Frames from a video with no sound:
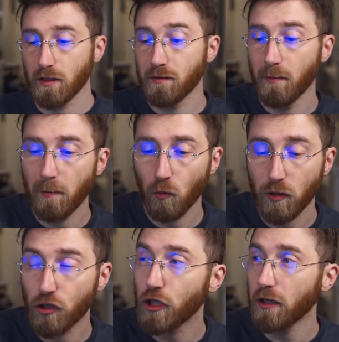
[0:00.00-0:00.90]
Because you remember
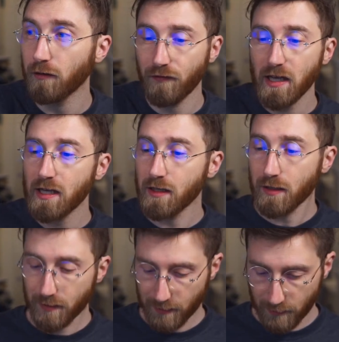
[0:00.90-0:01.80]
what a sheriff
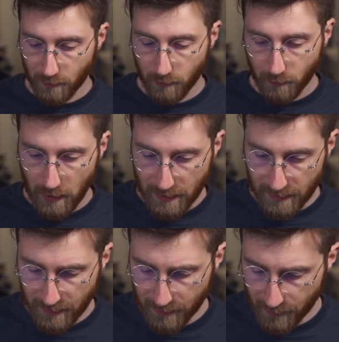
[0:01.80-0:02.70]
is.
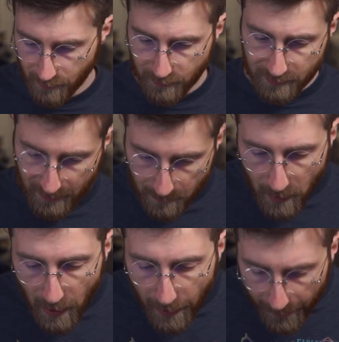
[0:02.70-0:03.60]
This is
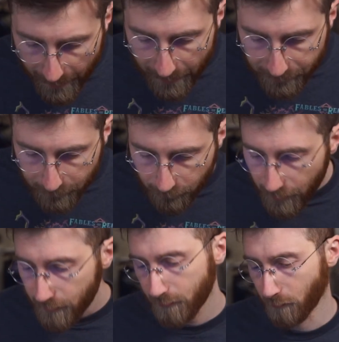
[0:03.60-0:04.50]

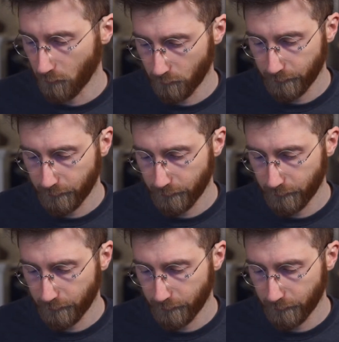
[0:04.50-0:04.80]
semi-accurate.